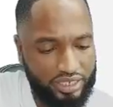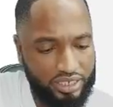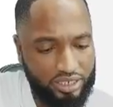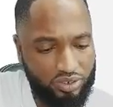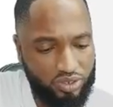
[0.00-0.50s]
thing
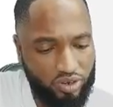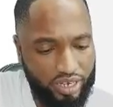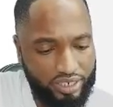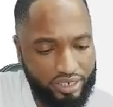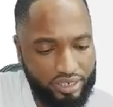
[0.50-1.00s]
to do is
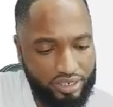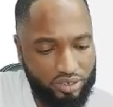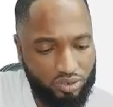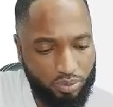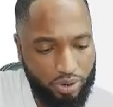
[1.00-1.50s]
write
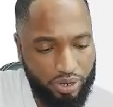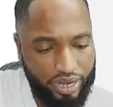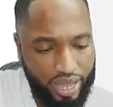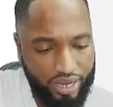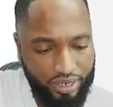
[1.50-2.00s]

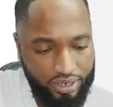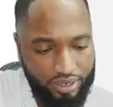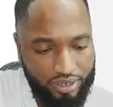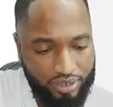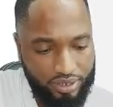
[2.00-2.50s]
0.9.
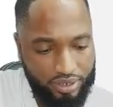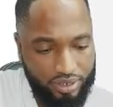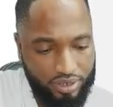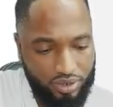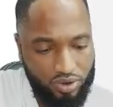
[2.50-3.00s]

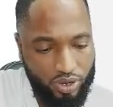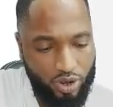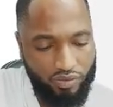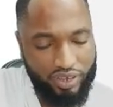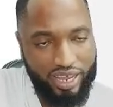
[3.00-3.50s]
Oh, you
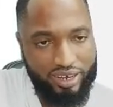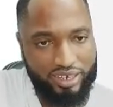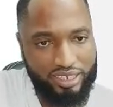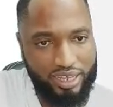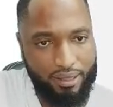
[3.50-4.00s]
have your
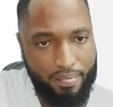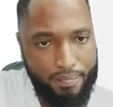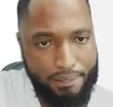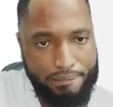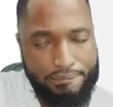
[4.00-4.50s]
calculator.
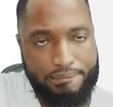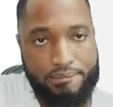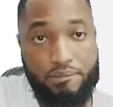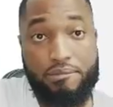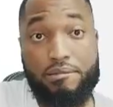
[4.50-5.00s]

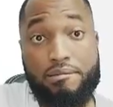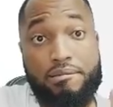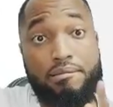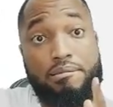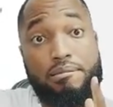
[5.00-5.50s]

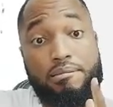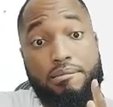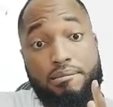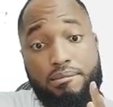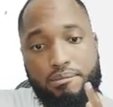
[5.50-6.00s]
Ooh,
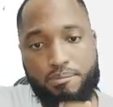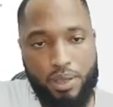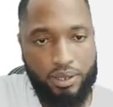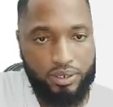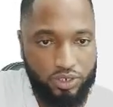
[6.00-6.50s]

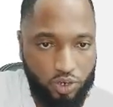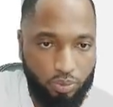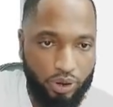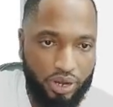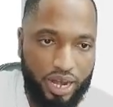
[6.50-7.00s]

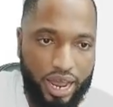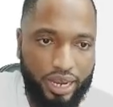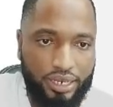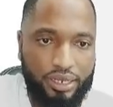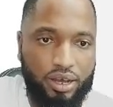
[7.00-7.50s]

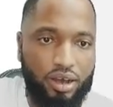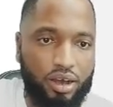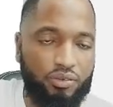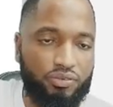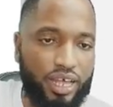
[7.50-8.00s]
0.9
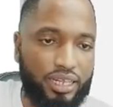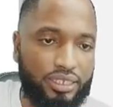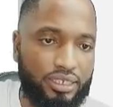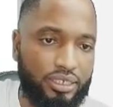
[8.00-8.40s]
of that.